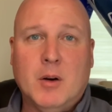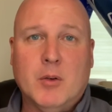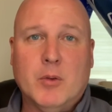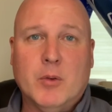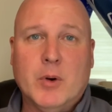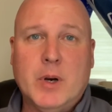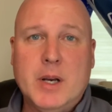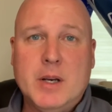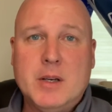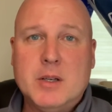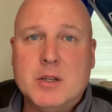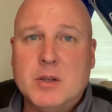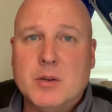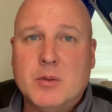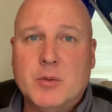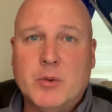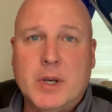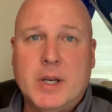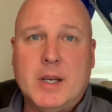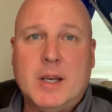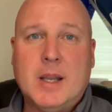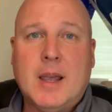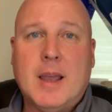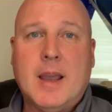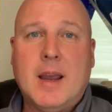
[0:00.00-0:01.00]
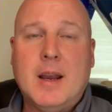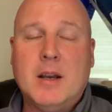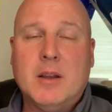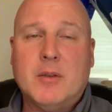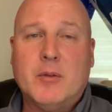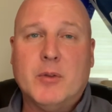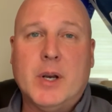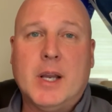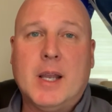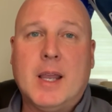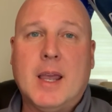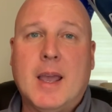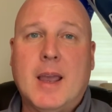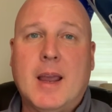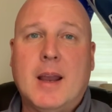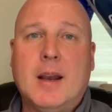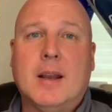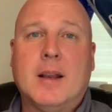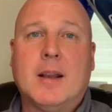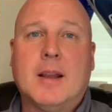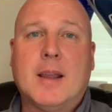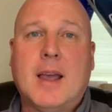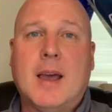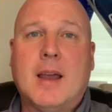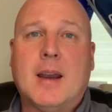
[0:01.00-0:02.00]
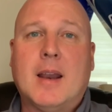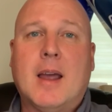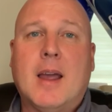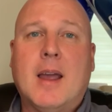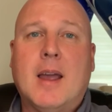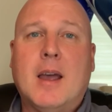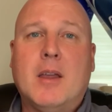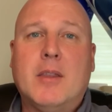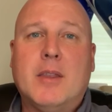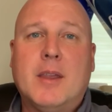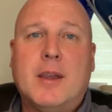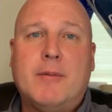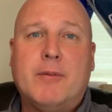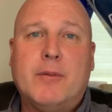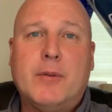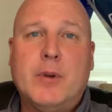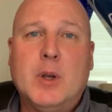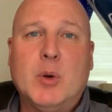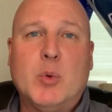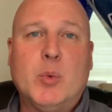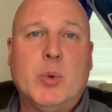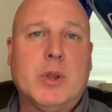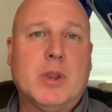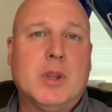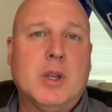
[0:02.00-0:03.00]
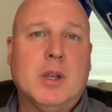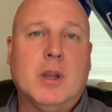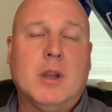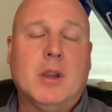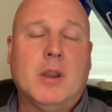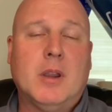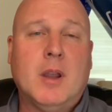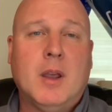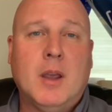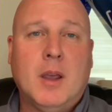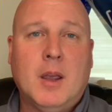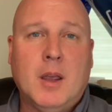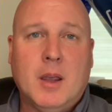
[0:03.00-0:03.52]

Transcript: reach, retain, and regain, and kind of how they fit within